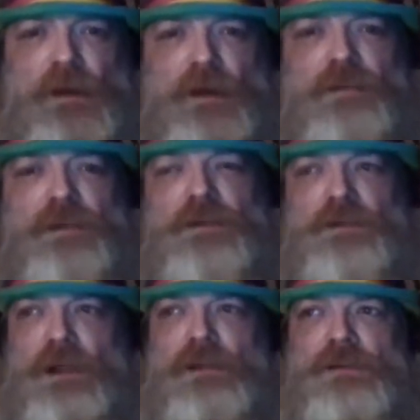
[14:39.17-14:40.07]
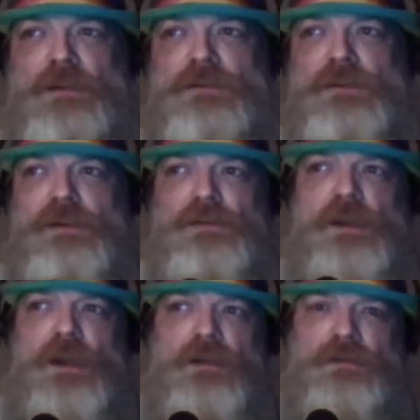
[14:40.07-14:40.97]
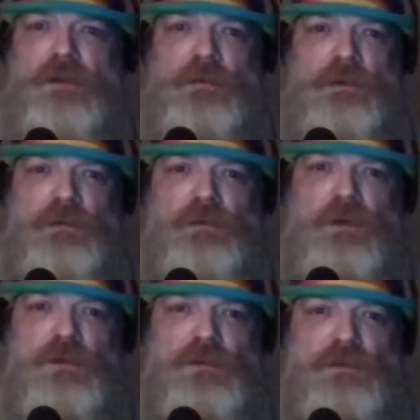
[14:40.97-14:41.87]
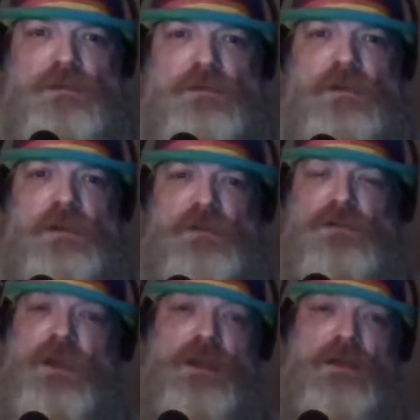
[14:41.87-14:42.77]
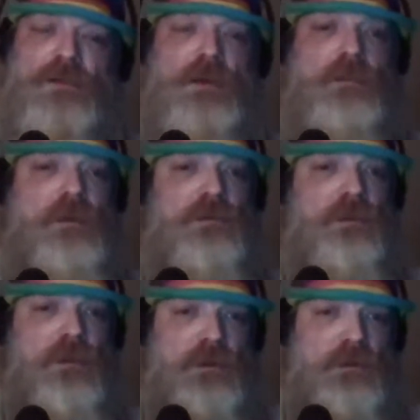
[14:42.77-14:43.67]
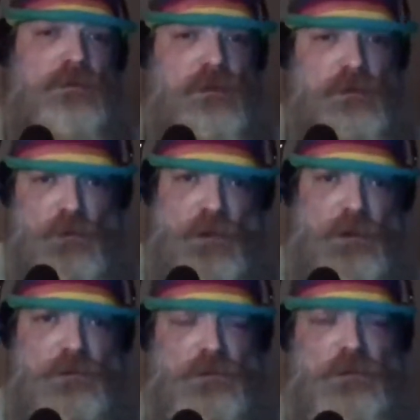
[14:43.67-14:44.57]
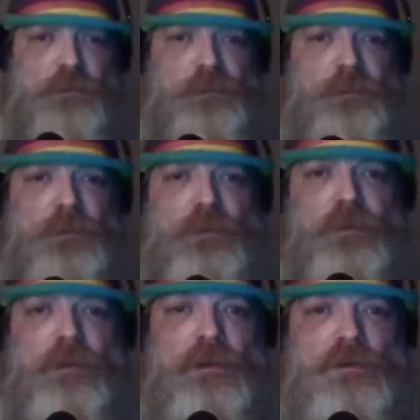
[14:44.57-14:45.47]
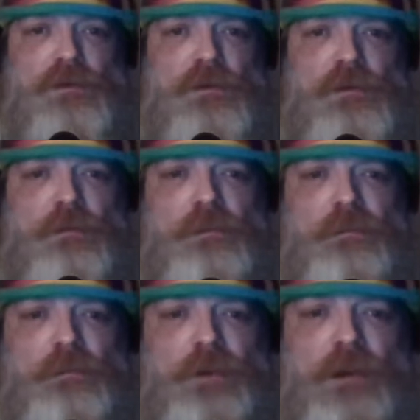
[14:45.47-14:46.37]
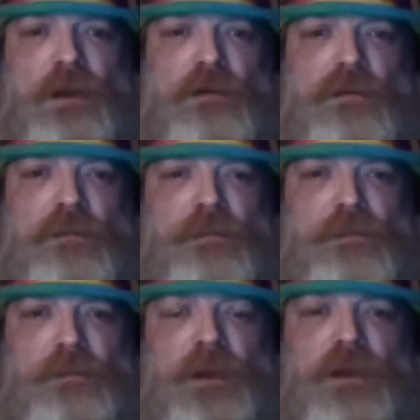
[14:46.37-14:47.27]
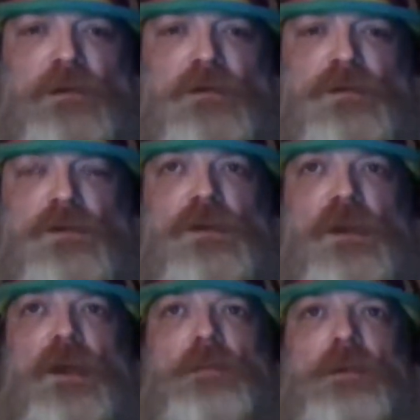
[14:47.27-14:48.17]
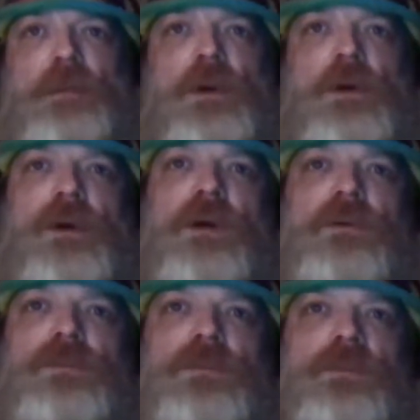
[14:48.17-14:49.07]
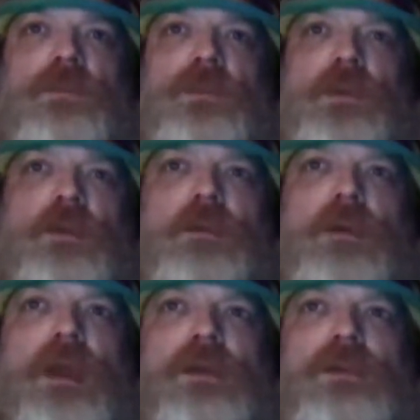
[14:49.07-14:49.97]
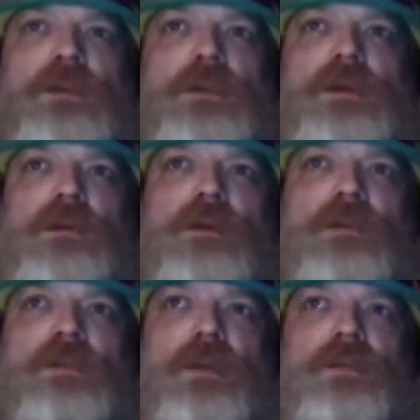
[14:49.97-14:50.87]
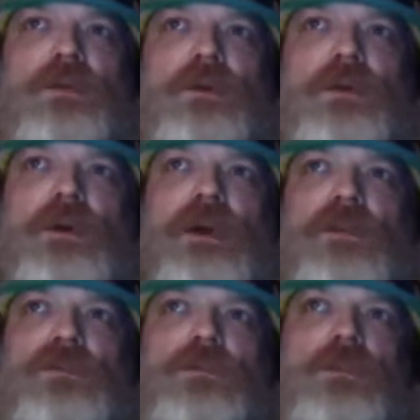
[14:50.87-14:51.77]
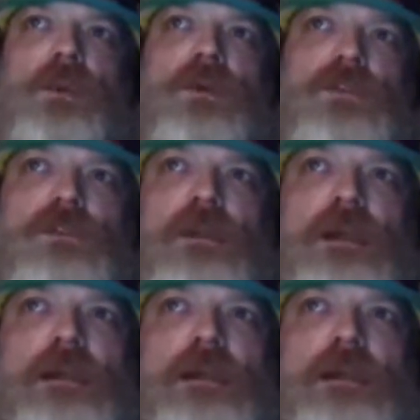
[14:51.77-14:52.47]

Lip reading: intelligence, and it's a higher form of consciousness, and it's a higher form of technology that's behind these things. People often, if you ask questions like,